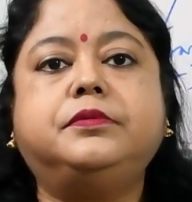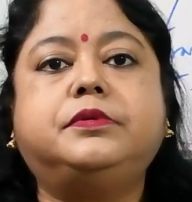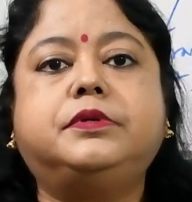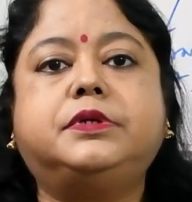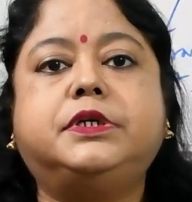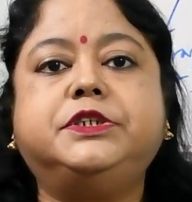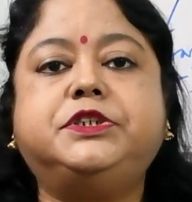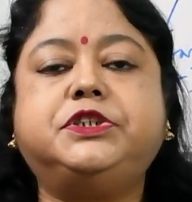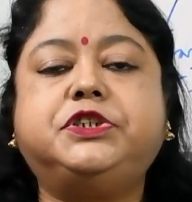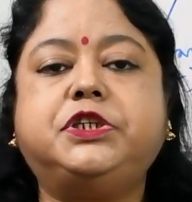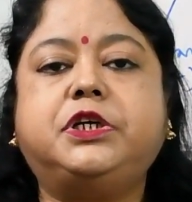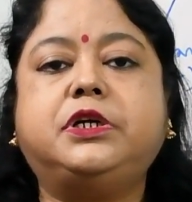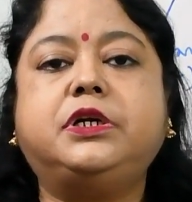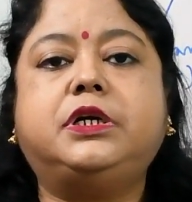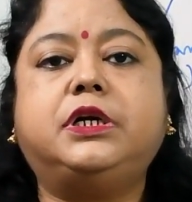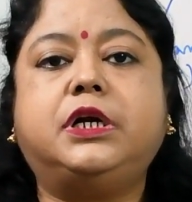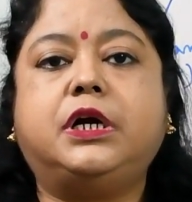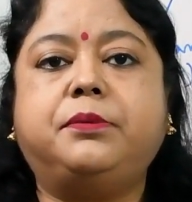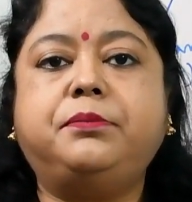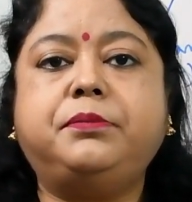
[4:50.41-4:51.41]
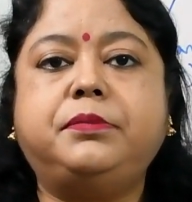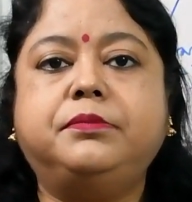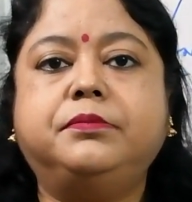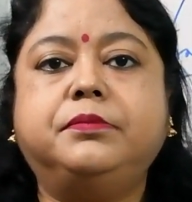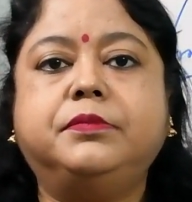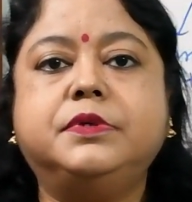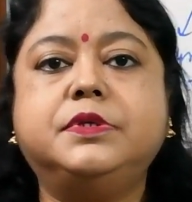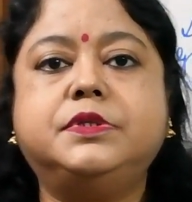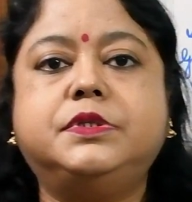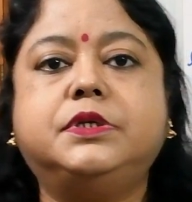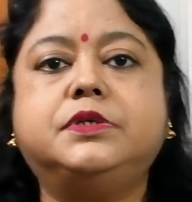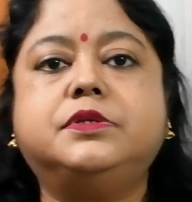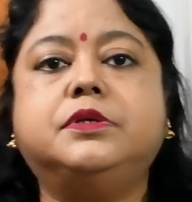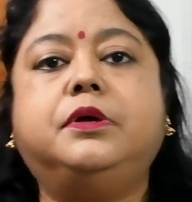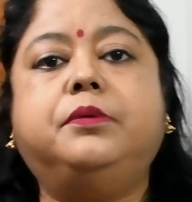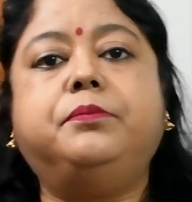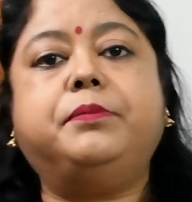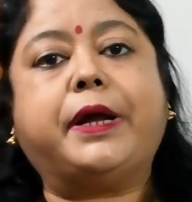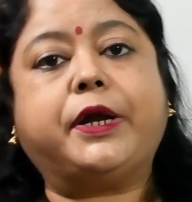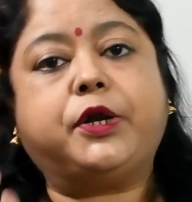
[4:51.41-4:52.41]
Christian Gram, the
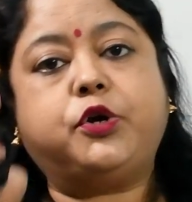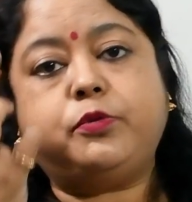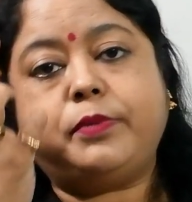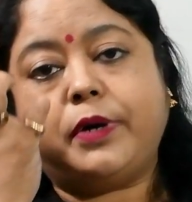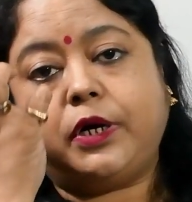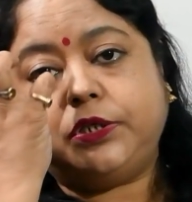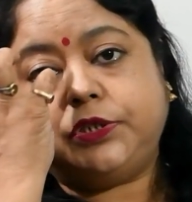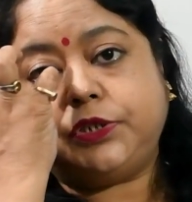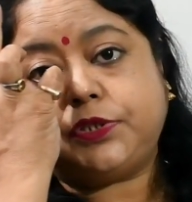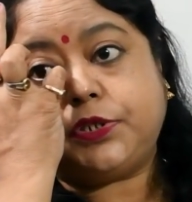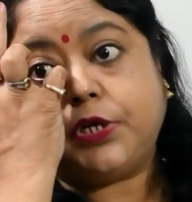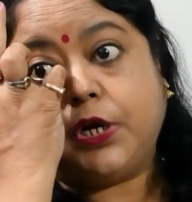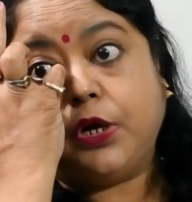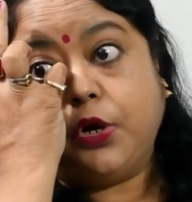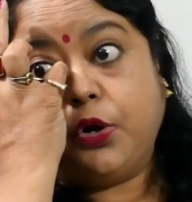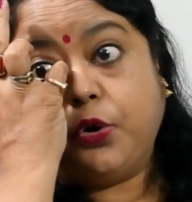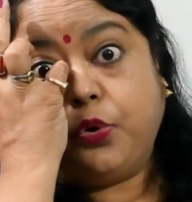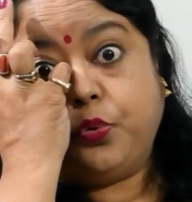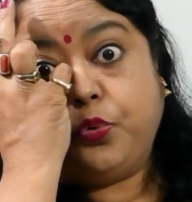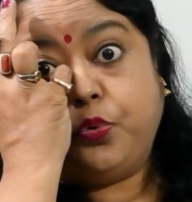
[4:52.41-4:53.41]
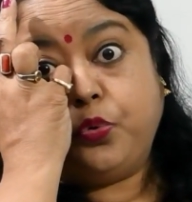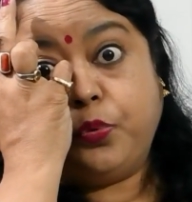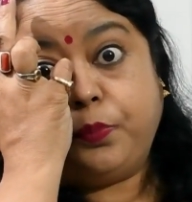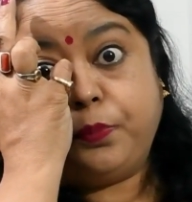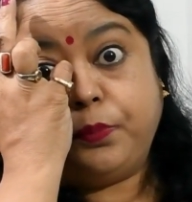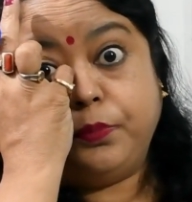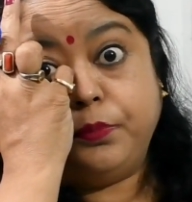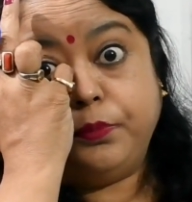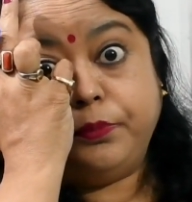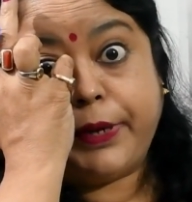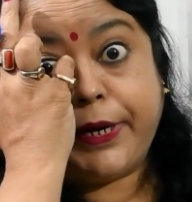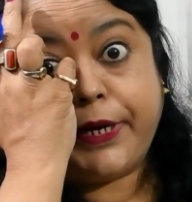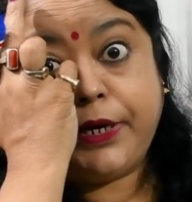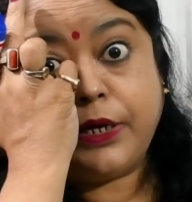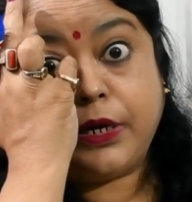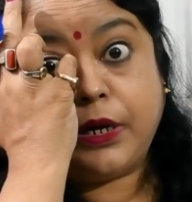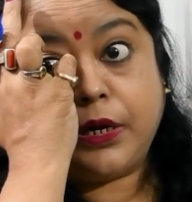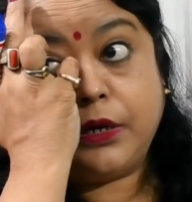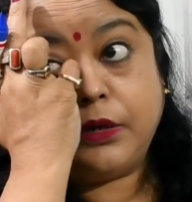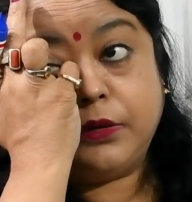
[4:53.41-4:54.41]
microbiologist who
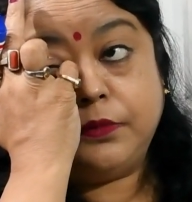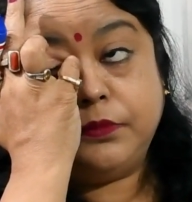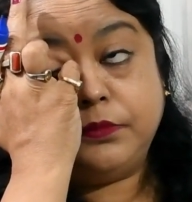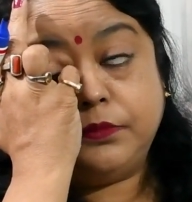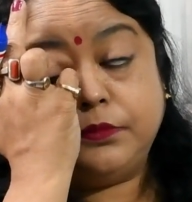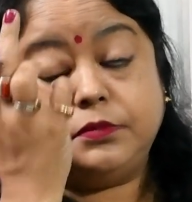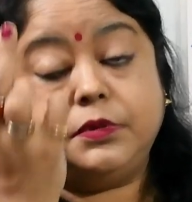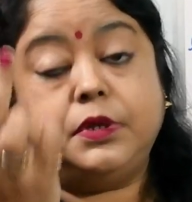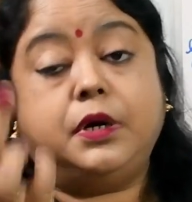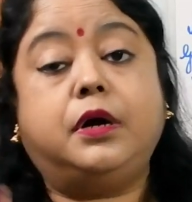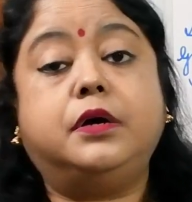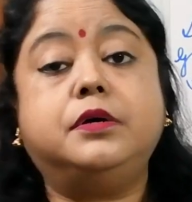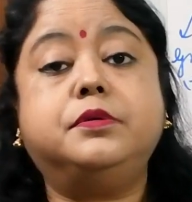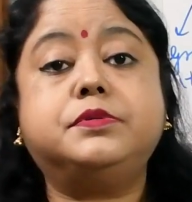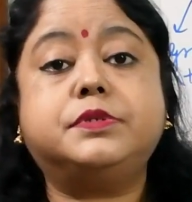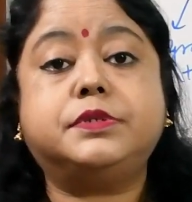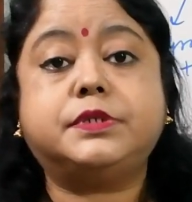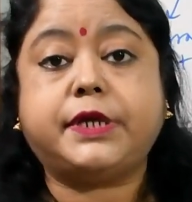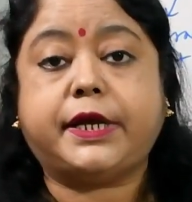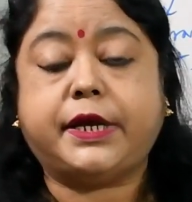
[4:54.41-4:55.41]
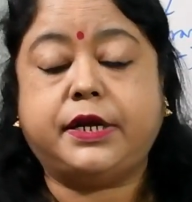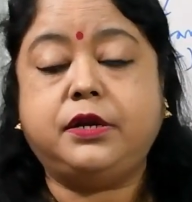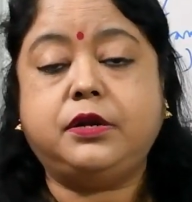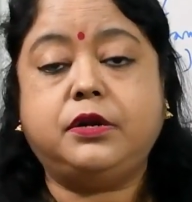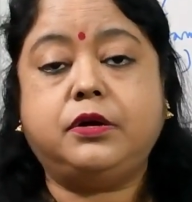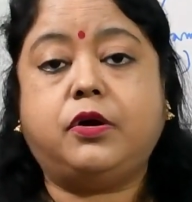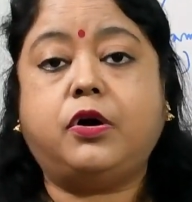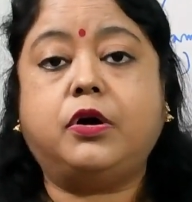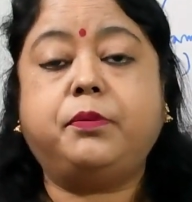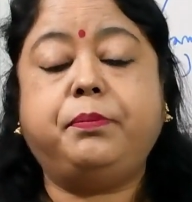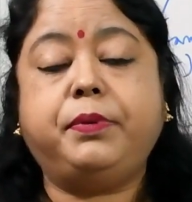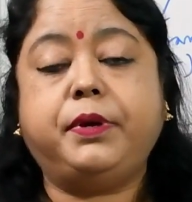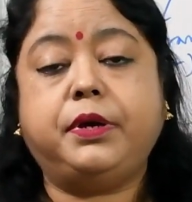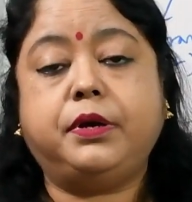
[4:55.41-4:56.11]
made a stain or